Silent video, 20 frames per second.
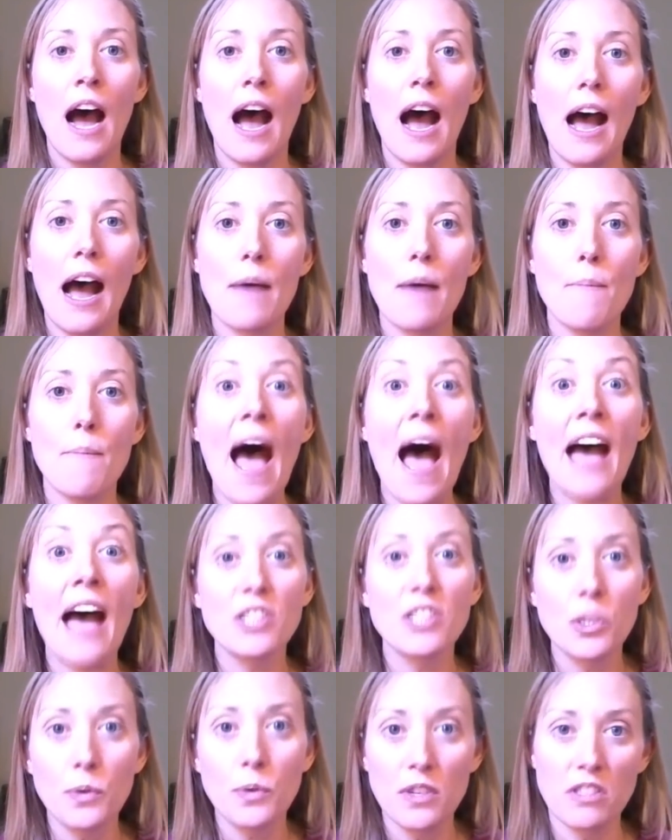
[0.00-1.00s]

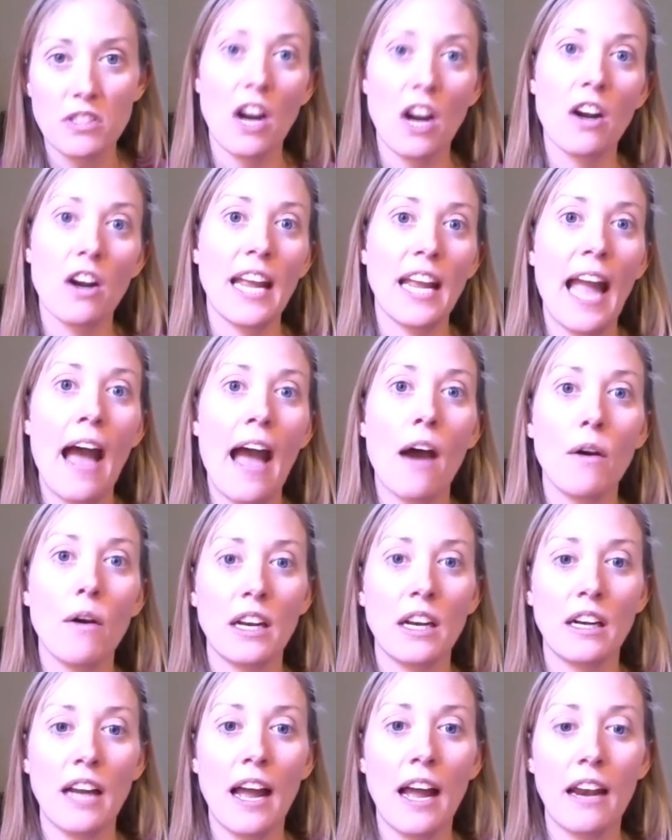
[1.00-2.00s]
as you were starting out
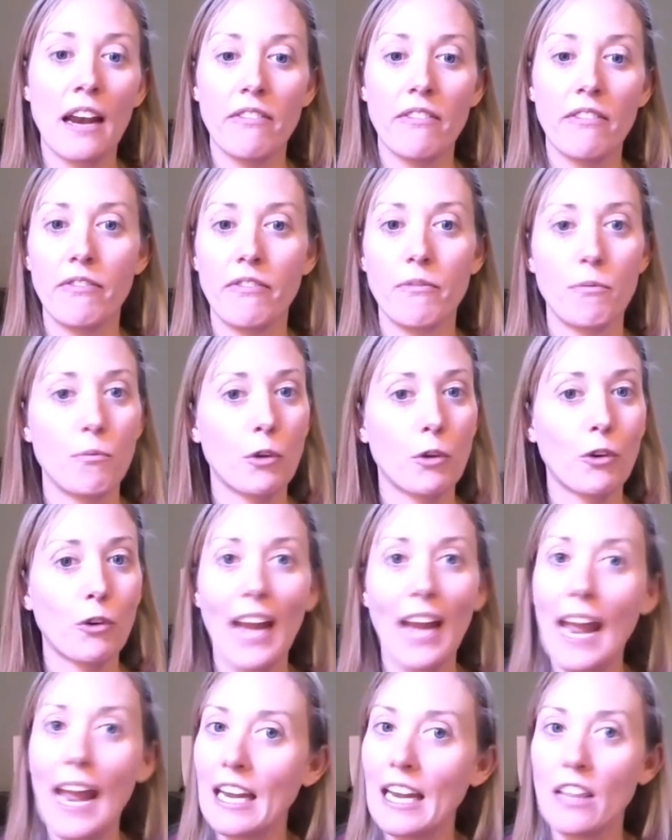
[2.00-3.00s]
and kind of
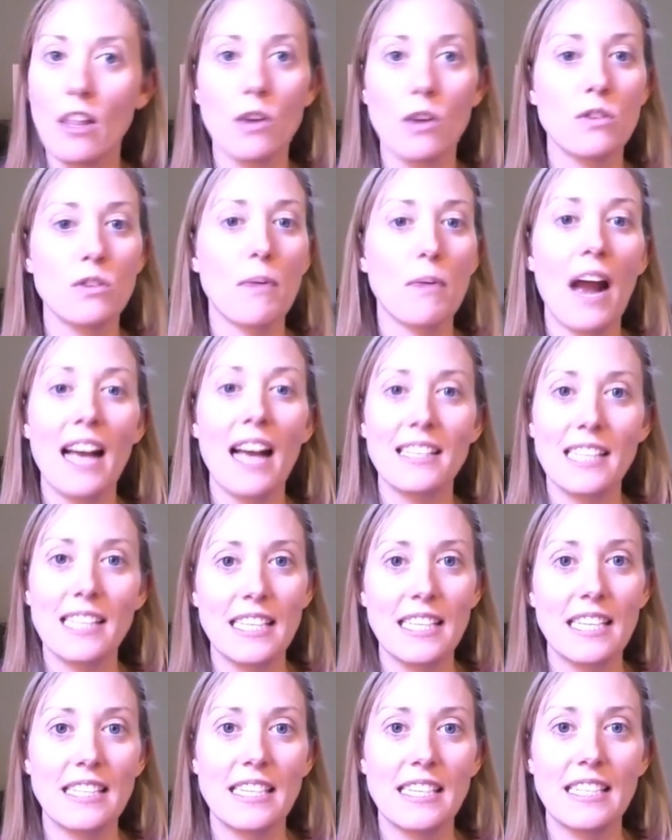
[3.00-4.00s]
creating those
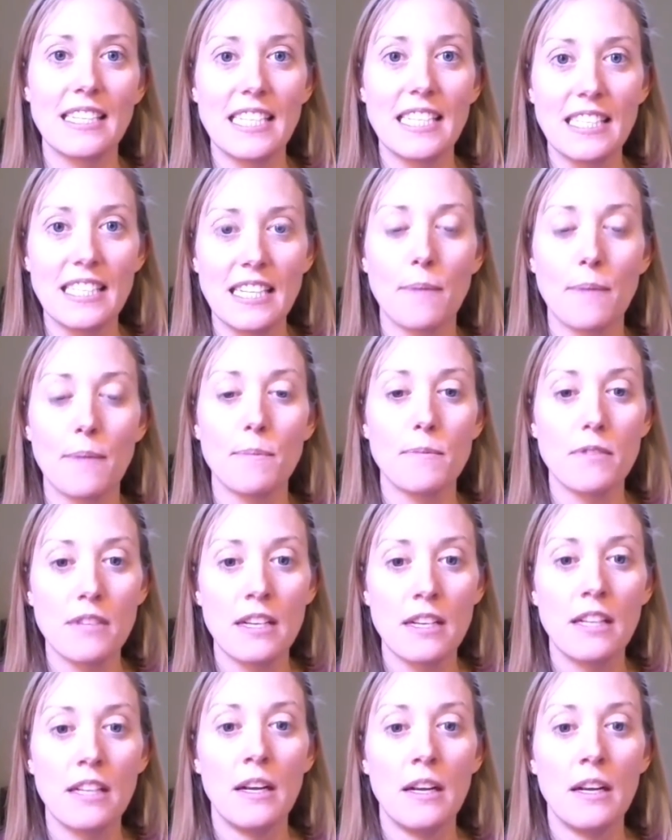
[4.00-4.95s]
processes and systems.